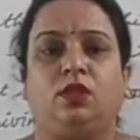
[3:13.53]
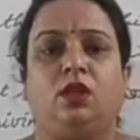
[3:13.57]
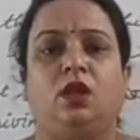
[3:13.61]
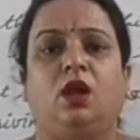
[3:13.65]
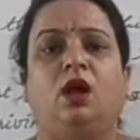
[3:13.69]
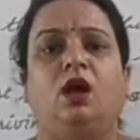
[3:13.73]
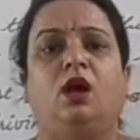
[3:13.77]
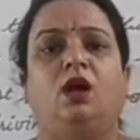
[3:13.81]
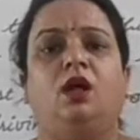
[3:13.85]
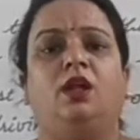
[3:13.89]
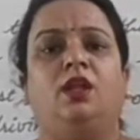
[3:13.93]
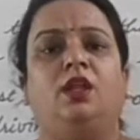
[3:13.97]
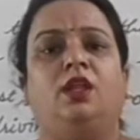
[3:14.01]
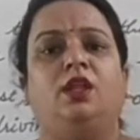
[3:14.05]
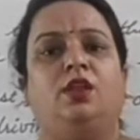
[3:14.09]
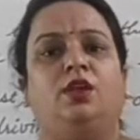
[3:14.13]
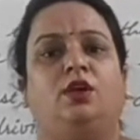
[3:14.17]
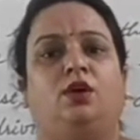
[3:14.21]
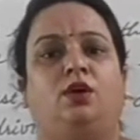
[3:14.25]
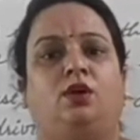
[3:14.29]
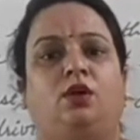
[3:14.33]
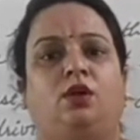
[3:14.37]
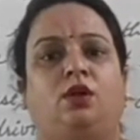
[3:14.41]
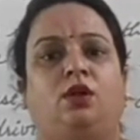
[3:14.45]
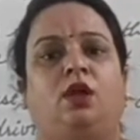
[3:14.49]
hurt
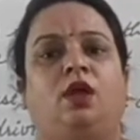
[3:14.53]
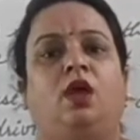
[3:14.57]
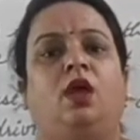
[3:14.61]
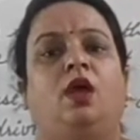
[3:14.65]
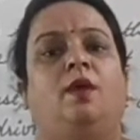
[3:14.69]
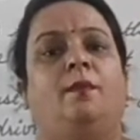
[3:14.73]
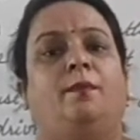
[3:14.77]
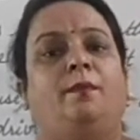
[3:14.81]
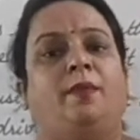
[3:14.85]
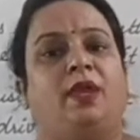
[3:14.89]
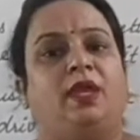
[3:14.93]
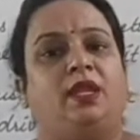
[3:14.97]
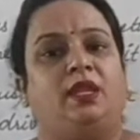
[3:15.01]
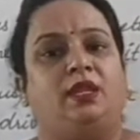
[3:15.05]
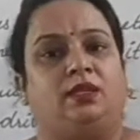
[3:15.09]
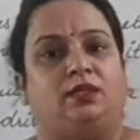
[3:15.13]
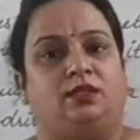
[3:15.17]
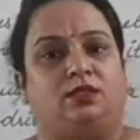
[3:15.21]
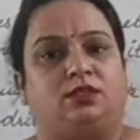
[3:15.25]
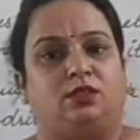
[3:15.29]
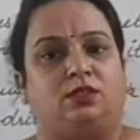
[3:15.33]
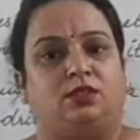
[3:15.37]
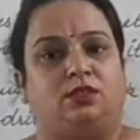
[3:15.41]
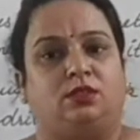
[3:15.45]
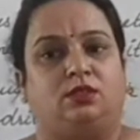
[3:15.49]
your
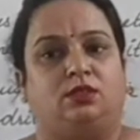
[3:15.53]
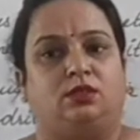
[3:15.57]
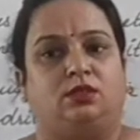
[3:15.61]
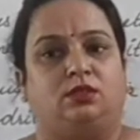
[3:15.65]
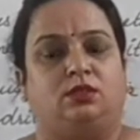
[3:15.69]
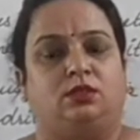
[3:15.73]
parents.